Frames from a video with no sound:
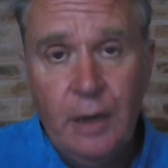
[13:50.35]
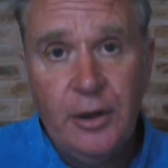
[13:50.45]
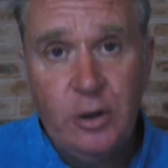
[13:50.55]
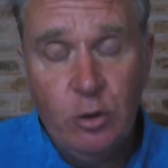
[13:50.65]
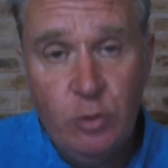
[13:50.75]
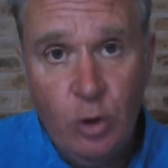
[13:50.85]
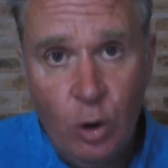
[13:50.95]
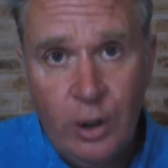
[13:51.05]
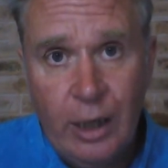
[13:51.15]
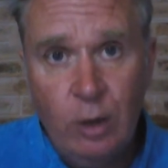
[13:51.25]
They do
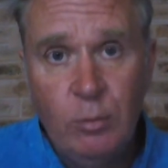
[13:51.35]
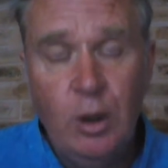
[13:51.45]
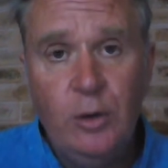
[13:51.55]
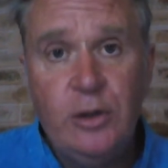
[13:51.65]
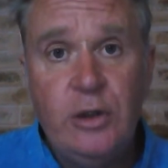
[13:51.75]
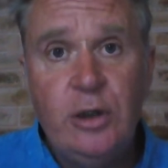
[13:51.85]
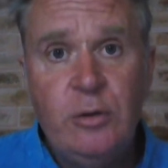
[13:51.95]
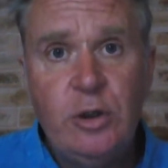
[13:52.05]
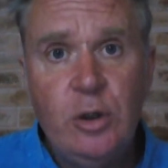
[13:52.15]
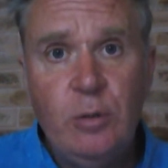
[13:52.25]
not get uploaded to
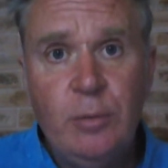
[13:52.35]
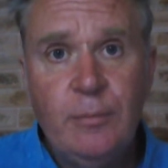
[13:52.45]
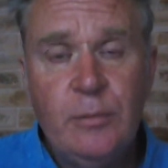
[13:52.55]
YouTube.